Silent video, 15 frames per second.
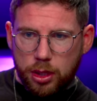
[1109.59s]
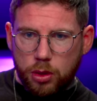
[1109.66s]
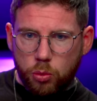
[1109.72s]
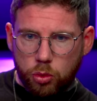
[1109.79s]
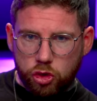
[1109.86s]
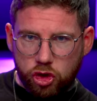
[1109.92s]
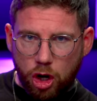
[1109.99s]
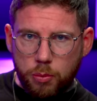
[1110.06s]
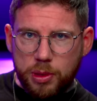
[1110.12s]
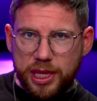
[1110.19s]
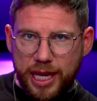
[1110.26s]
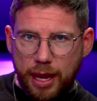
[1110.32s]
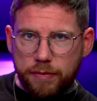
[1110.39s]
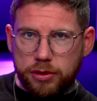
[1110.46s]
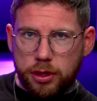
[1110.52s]
well, show me
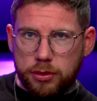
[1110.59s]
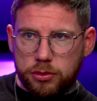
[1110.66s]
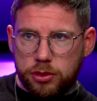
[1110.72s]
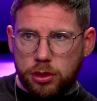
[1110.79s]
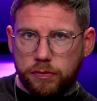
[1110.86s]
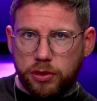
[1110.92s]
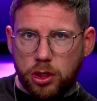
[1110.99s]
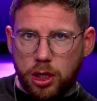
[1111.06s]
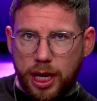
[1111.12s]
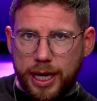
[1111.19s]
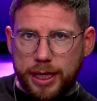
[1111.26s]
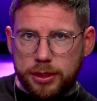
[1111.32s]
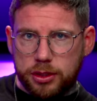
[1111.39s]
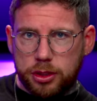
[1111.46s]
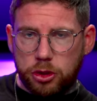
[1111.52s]
the evidence of your
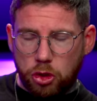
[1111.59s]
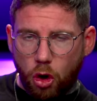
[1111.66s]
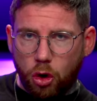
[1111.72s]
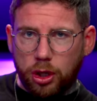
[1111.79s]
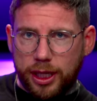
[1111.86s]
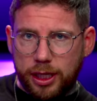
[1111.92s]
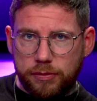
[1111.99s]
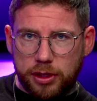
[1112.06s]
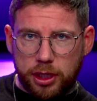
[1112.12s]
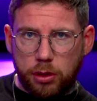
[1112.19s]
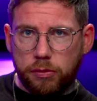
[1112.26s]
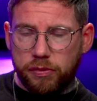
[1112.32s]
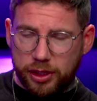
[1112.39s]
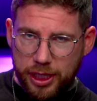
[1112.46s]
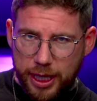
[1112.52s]
clients not leaving you
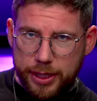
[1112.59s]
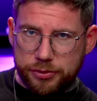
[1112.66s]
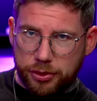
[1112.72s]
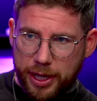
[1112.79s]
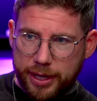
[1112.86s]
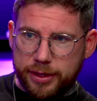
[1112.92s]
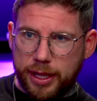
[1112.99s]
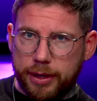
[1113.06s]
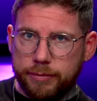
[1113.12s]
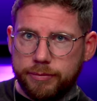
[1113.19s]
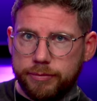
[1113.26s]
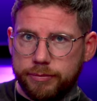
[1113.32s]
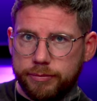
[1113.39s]
for years on end then.